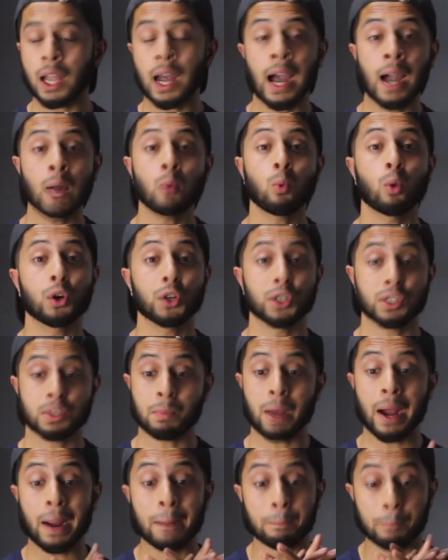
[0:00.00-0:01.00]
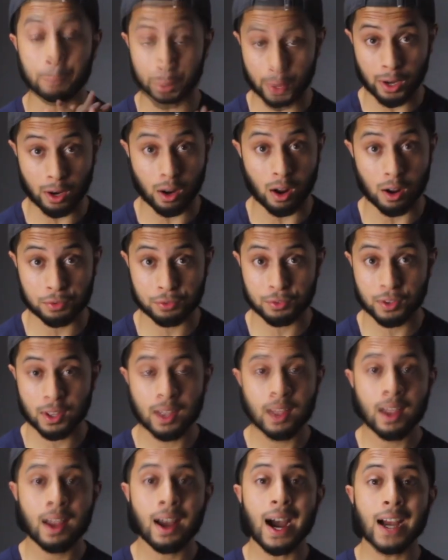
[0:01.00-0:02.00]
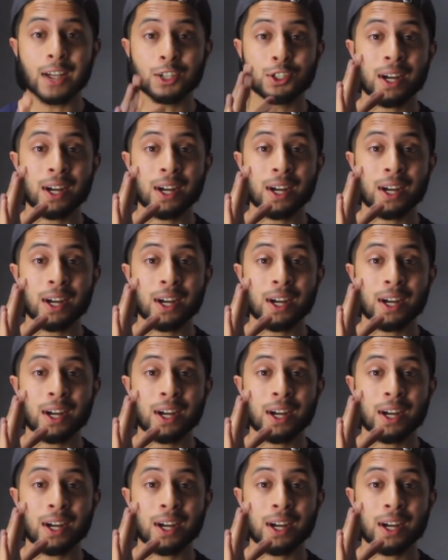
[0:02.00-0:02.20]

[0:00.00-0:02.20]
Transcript: I worked my butt off. I